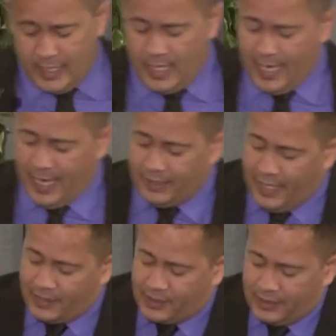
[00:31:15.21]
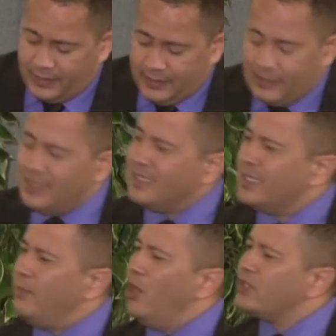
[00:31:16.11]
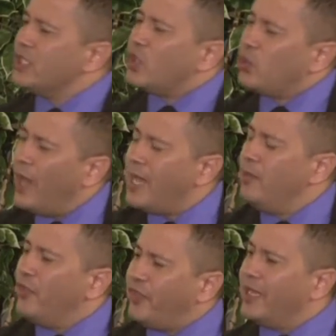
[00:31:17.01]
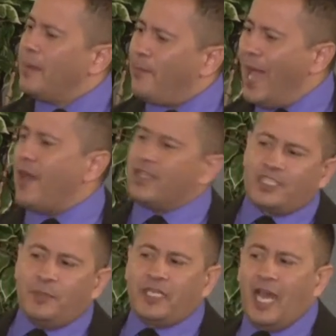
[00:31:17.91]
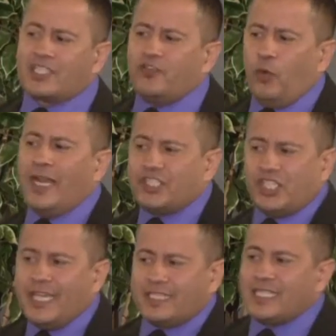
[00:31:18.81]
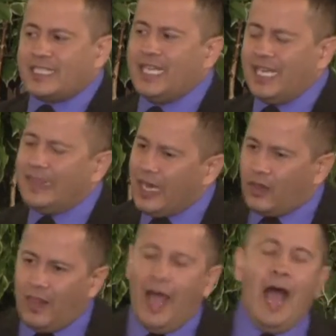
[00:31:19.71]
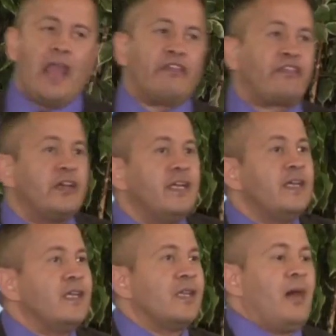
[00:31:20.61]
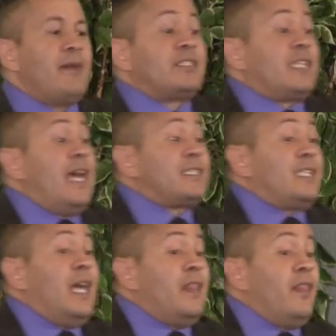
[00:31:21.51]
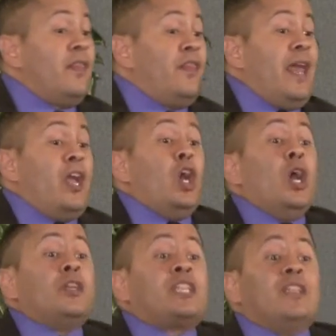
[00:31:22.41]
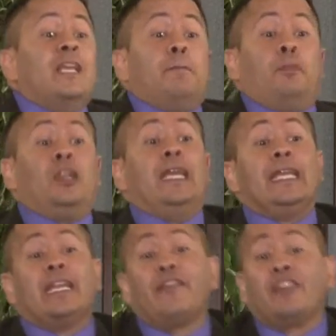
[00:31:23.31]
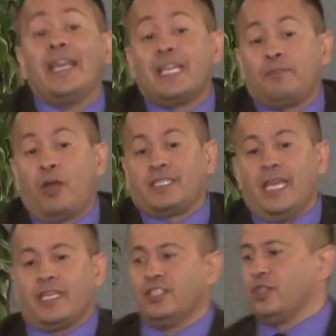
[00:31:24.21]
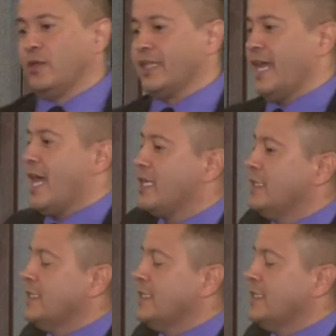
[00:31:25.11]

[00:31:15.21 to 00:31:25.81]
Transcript: and yet, the most incredible thing about it is because of what Jesus did in their life, the Bible says that they urgently pleaded if they could partake in doing that.